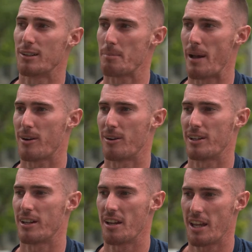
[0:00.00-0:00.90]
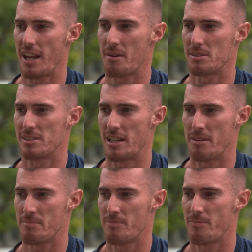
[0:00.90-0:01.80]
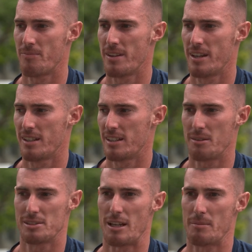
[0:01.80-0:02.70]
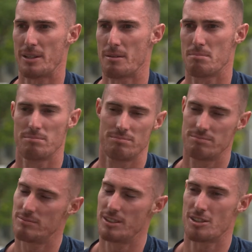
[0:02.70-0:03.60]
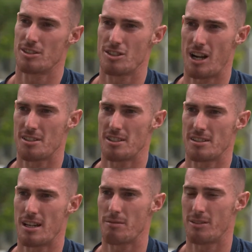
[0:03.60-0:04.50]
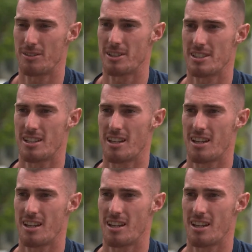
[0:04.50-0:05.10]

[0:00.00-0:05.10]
look back on and go, yeah, that was um, that was something that that just charged us up for the rest of the